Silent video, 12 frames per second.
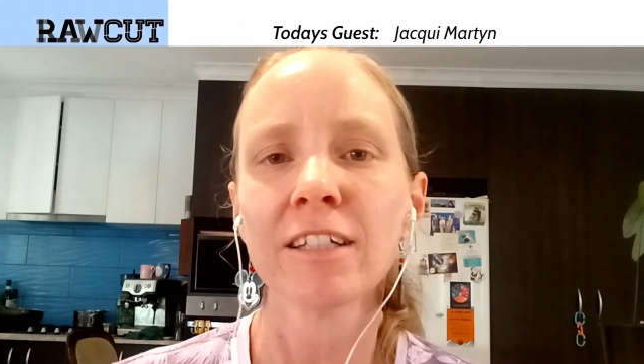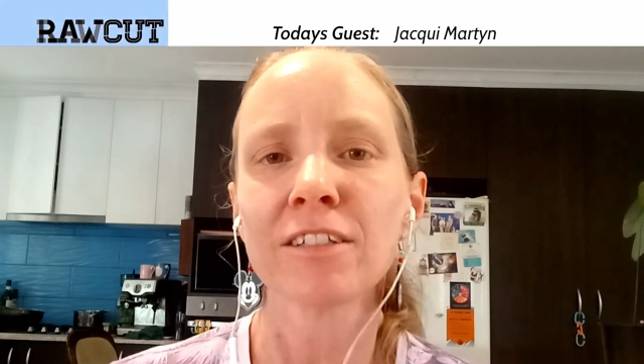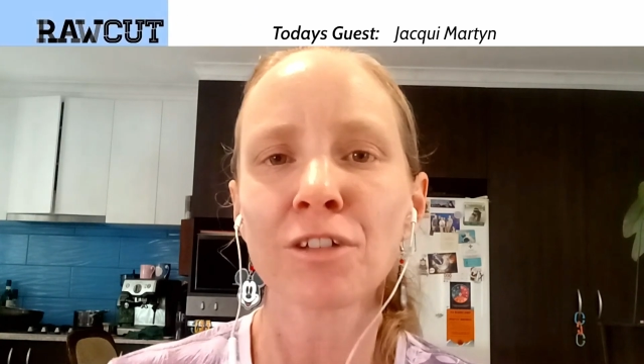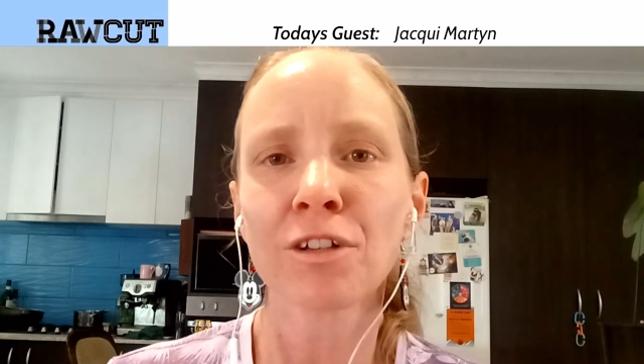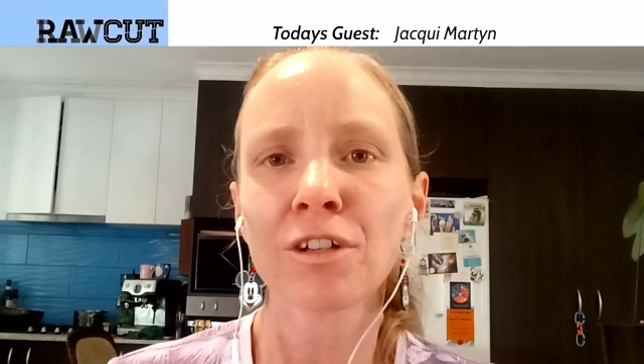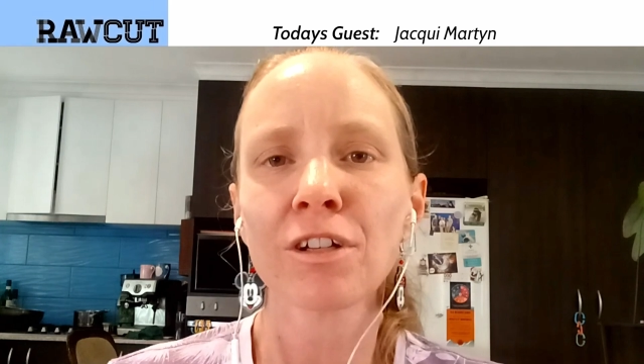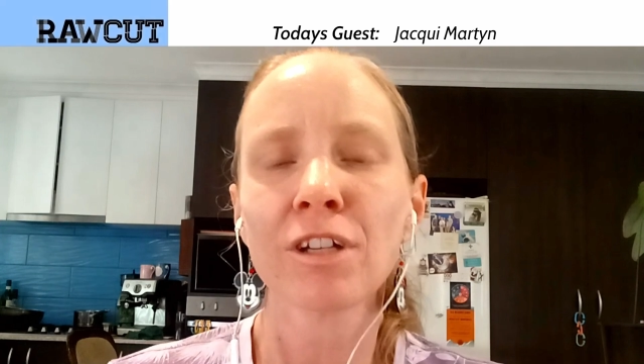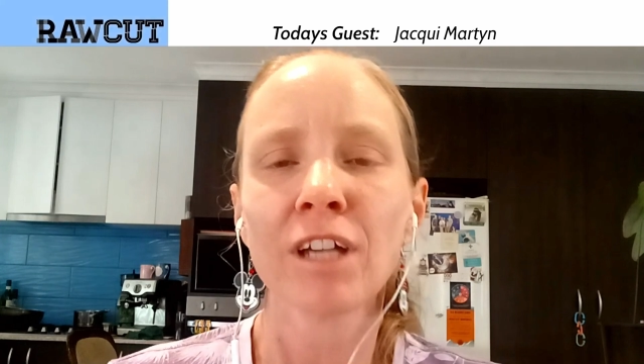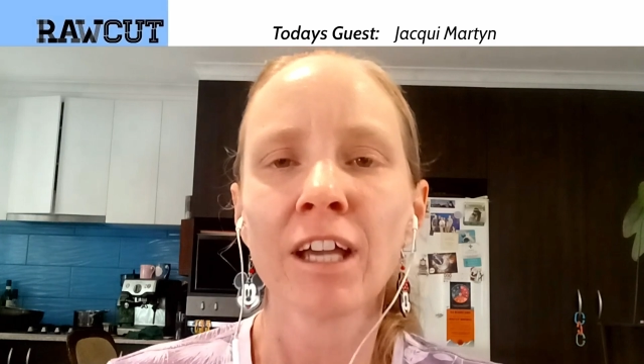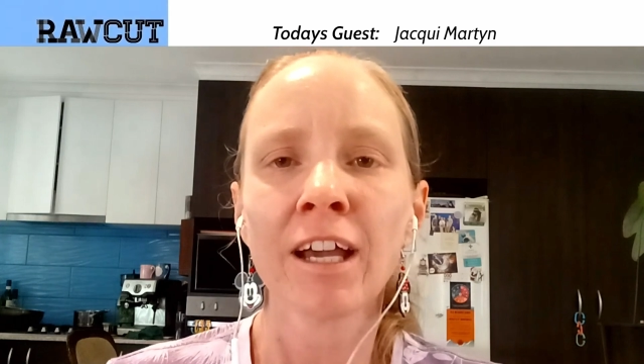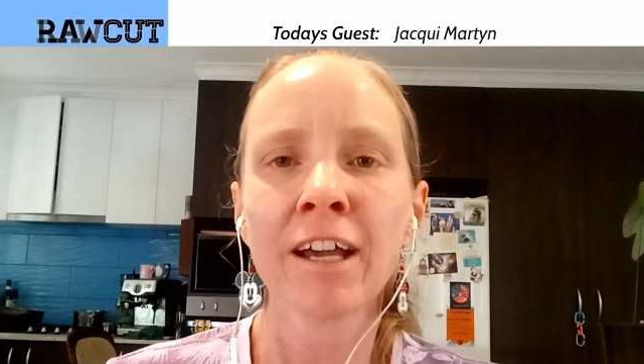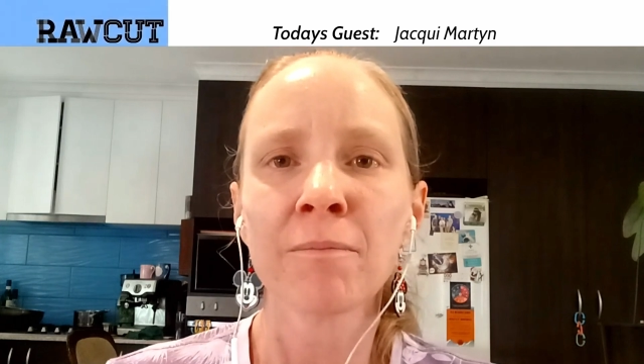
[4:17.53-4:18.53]
So,
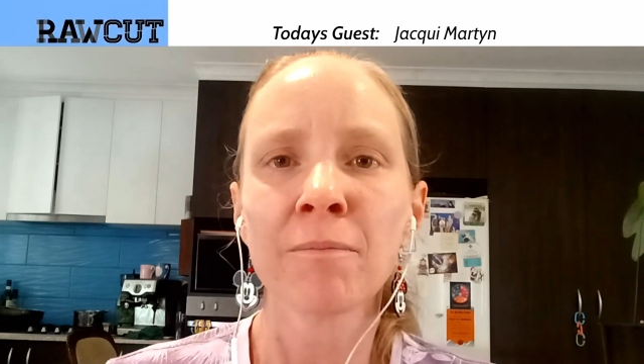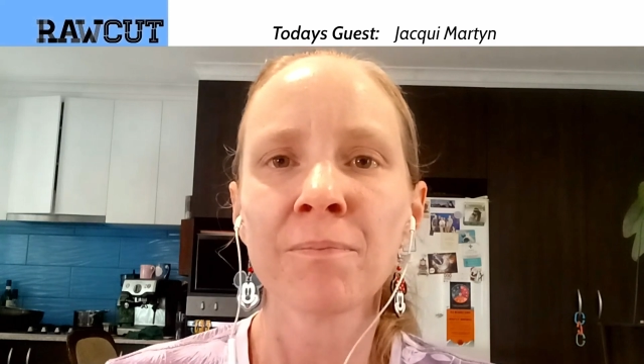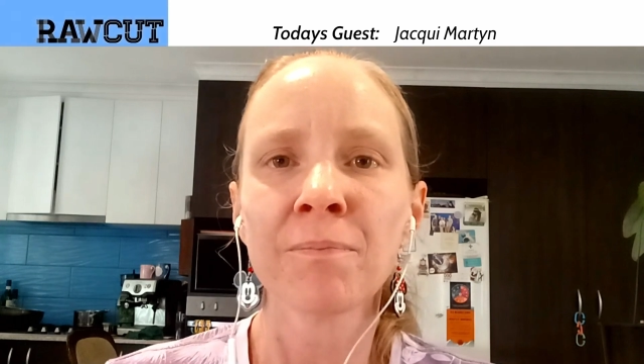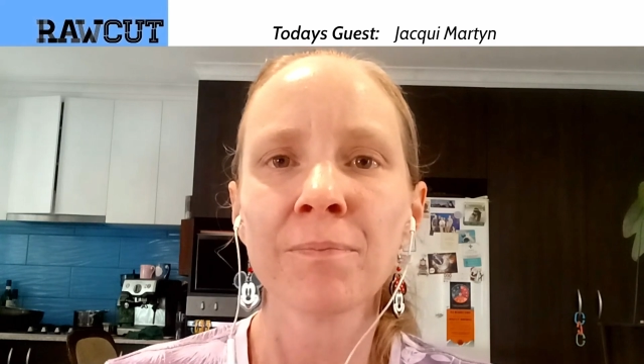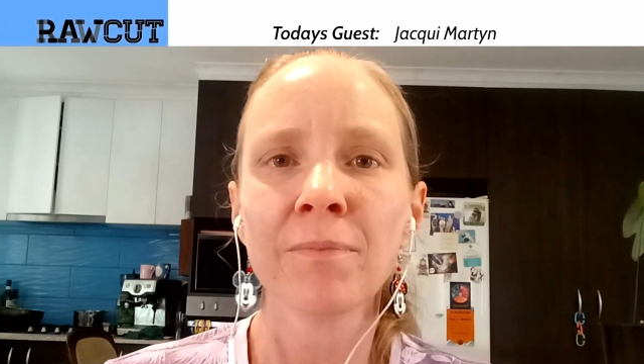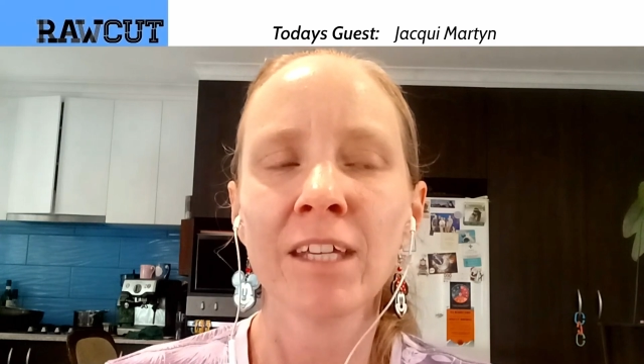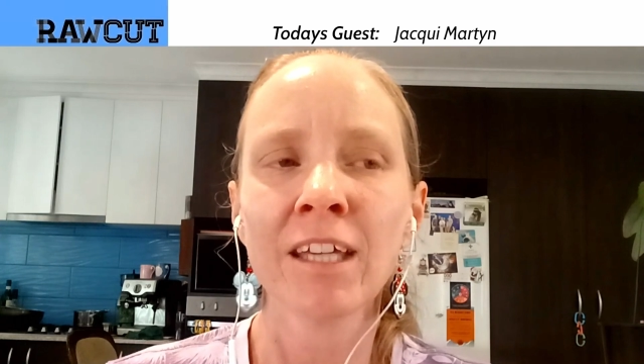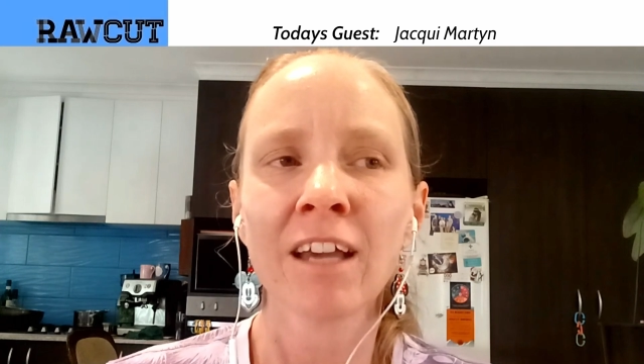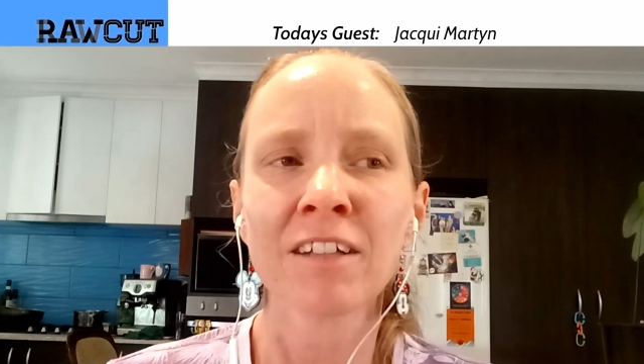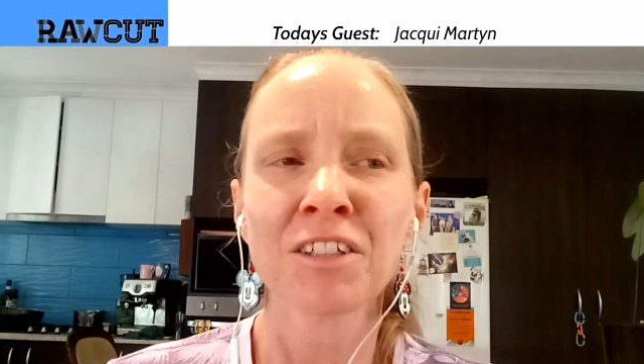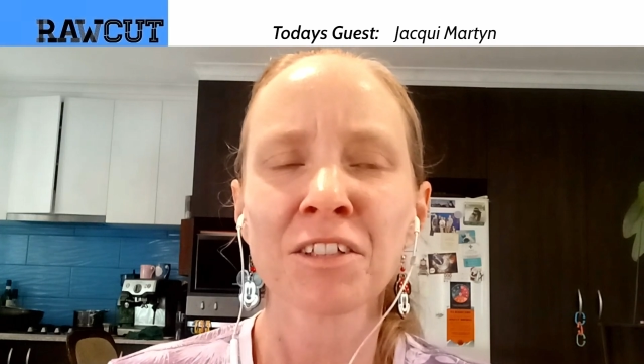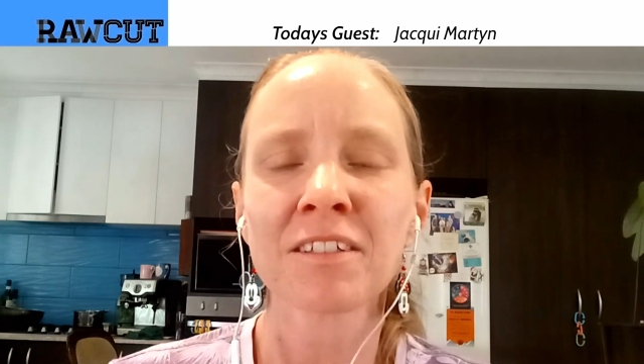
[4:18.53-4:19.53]
and
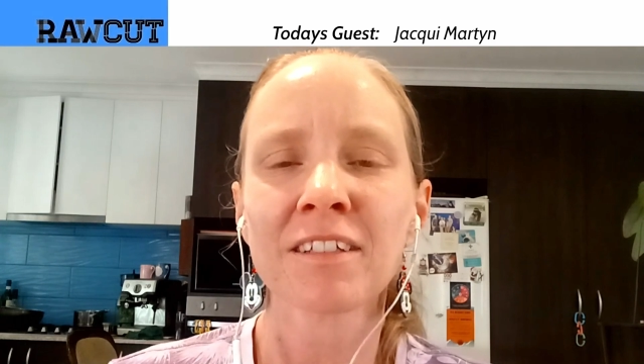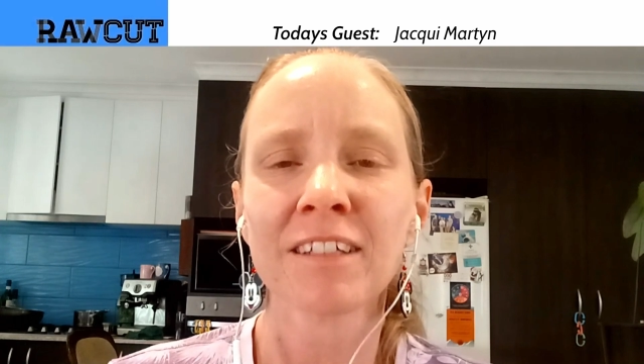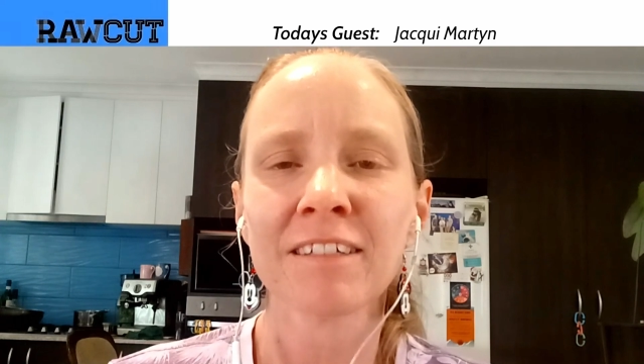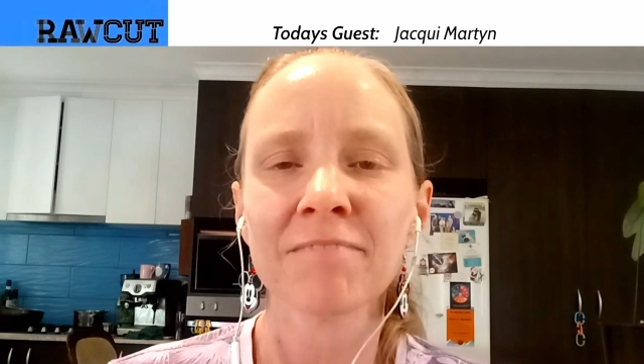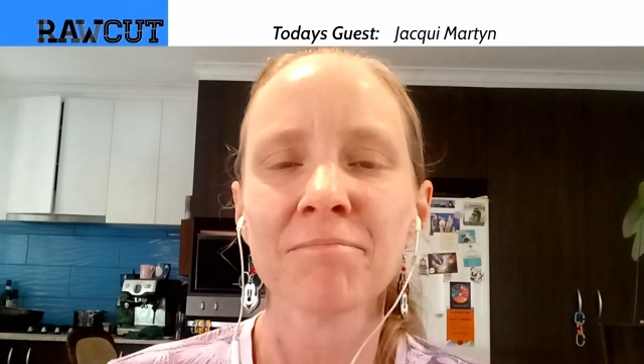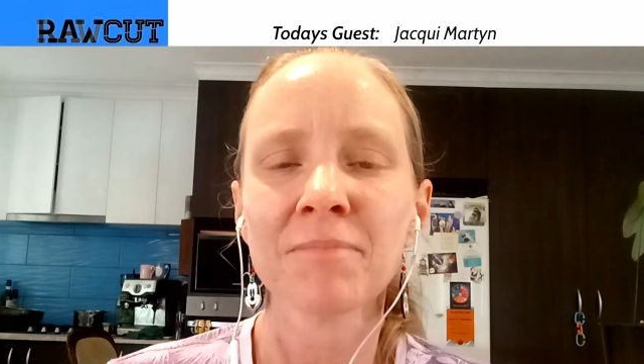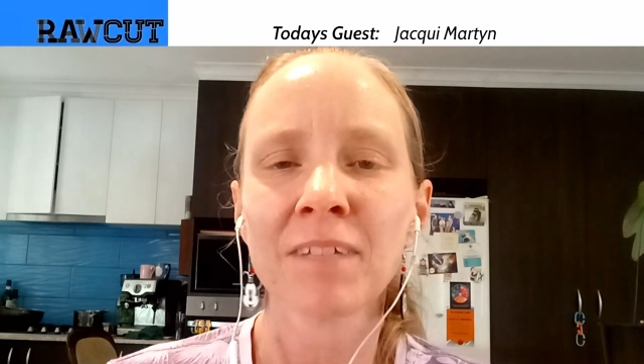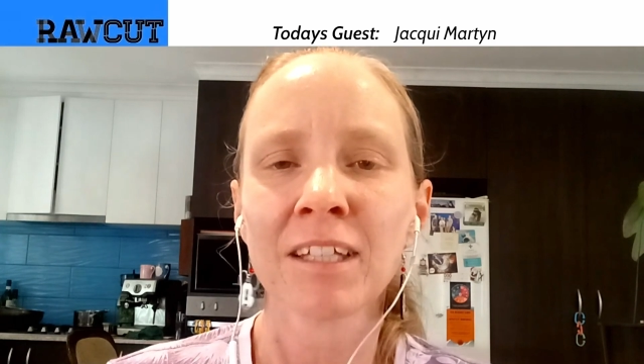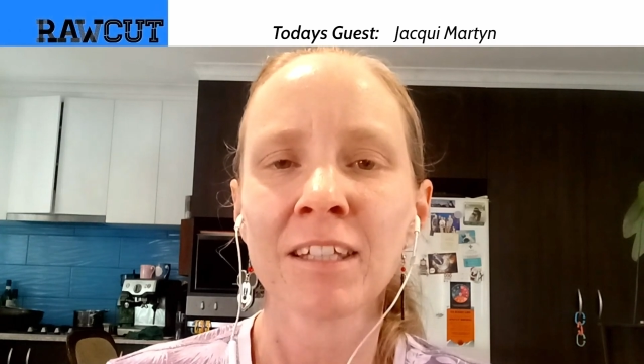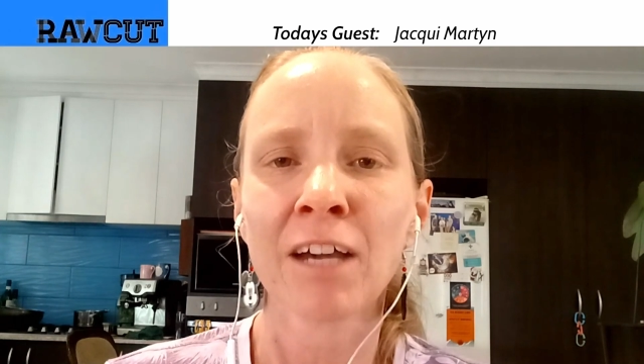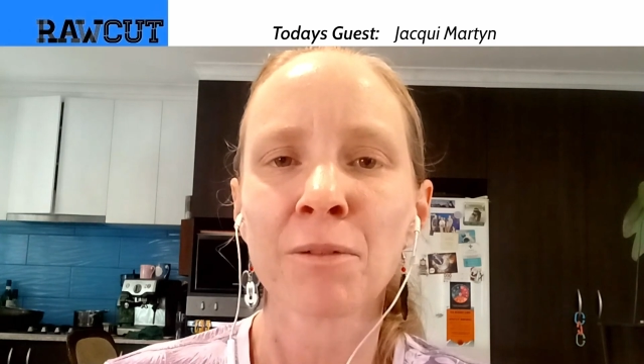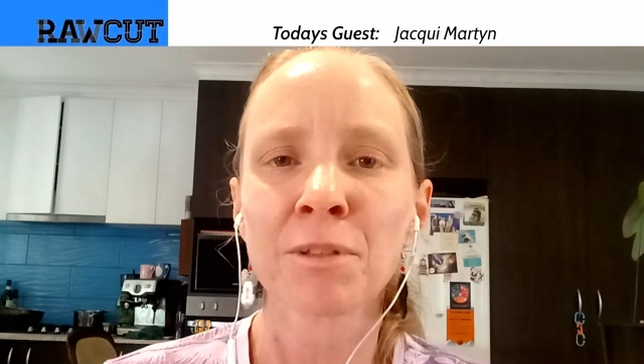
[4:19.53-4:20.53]
that